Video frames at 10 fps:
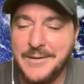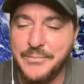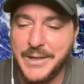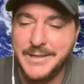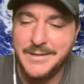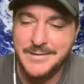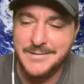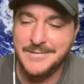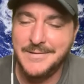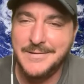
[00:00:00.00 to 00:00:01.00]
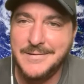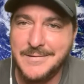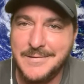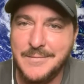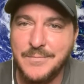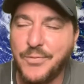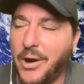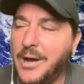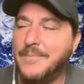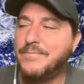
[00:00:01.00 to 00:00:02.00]
that, but
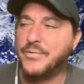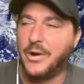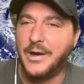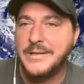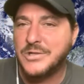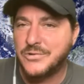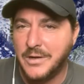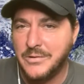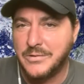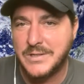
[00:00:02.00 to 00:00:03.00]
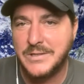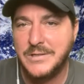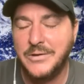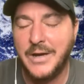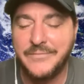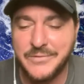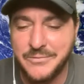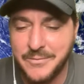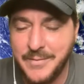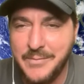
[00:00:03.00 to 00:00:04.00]
broad strokes, you have to
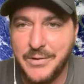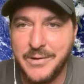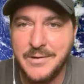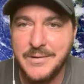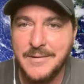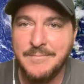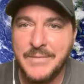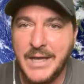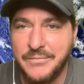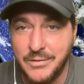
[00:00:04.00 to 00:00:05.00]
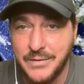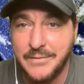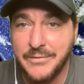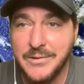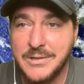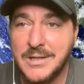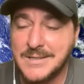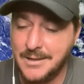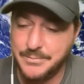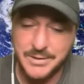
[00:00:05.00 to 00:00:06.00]
remember, if you've ever looked
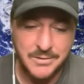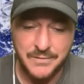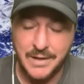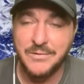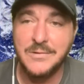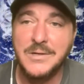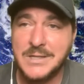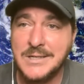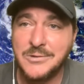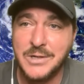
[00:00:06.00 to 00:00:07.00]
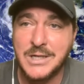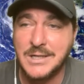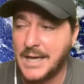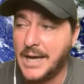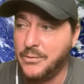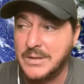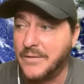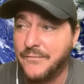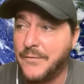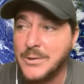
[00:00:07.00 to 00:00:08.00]
this up and you've ever looked into it, because
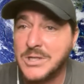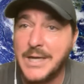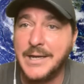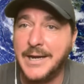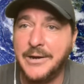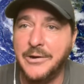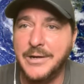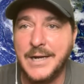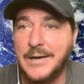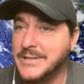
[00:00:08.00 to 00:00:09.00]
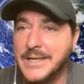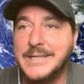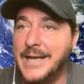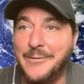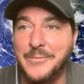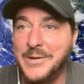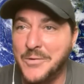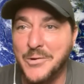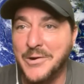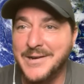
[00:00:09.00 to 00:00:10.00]
the first second I heard it, I was like, tell me
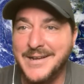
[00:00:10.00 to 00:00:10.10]
more.